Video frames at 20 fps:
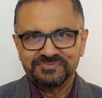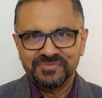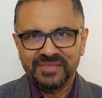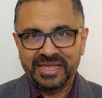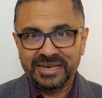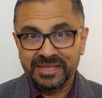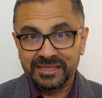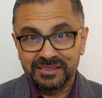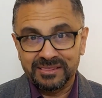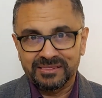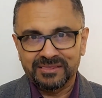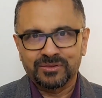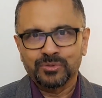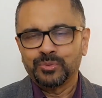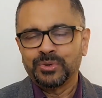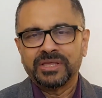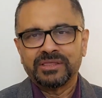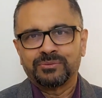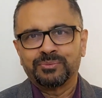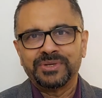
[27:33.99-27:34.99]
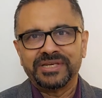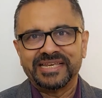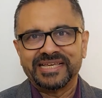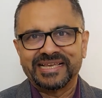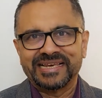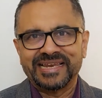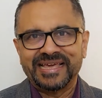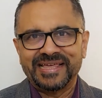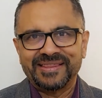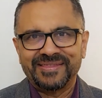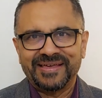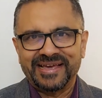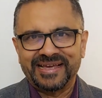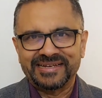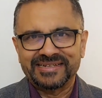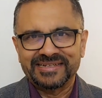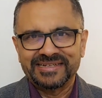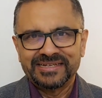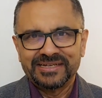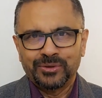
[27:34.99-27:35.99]
And as soon as we declare
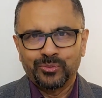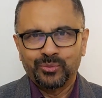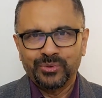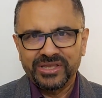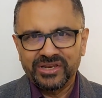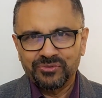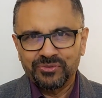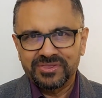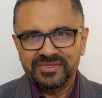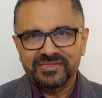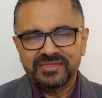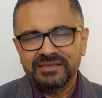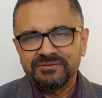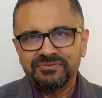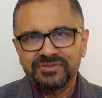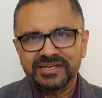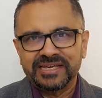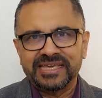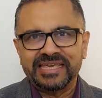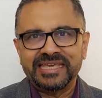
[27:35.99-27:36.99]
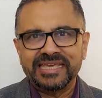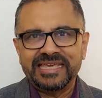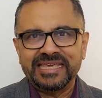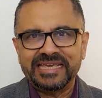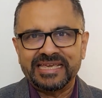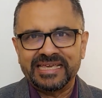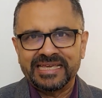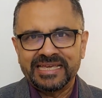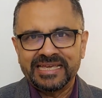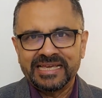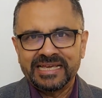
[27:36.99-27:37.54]
that, we receive the key